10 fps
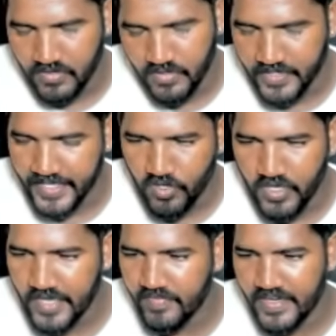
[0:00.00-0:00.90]
return on
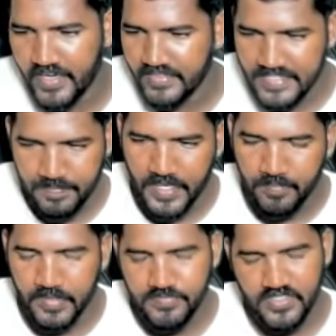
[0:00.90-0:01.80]
equity and these
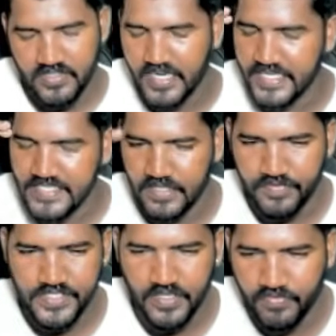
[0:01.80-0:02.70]
problems, that is
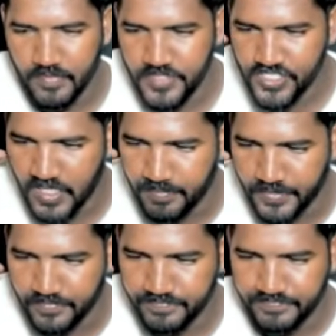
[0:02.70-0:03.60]
sufficient from this chapter.
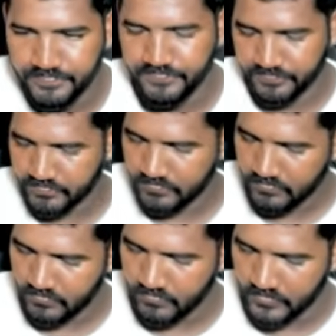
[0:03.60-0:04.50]

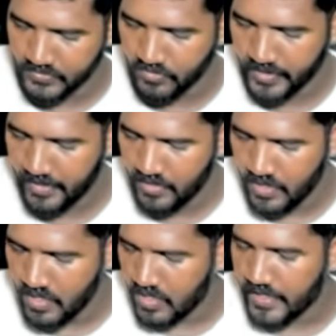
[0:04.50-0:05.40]
Okay.
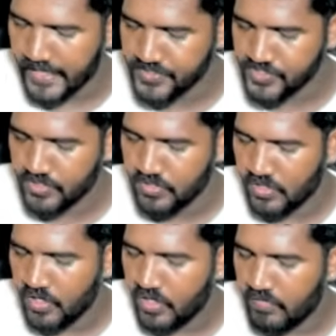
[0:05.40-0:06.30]
Next,
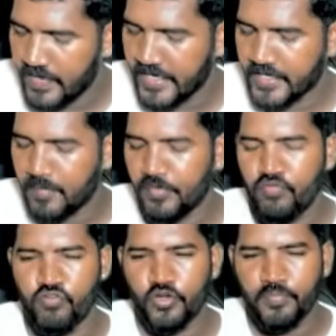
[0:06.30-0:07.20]
when it comes to
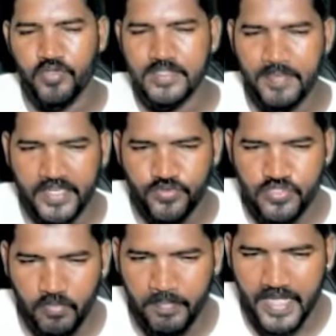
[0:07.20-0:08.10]
four perspectives
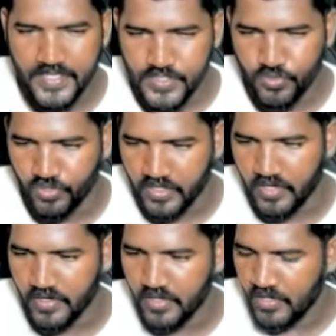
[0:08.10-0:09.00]
of balance scorecard.
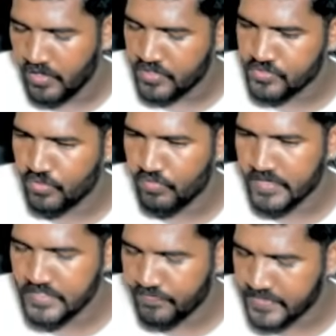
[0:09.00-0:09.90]
So what is
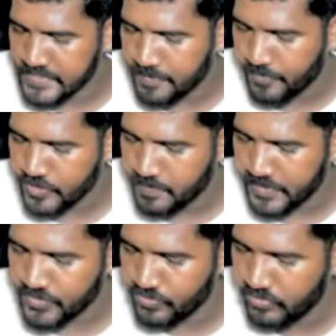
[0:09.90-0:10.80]
the first
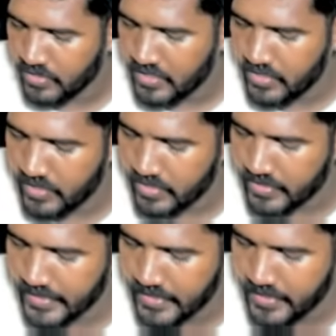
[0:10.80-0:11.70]
perspective?
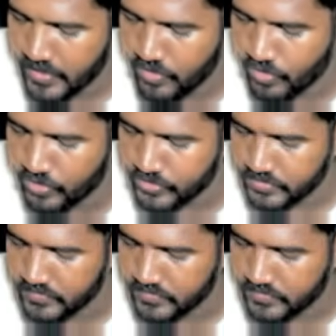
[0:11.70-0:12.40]
Learning and growth.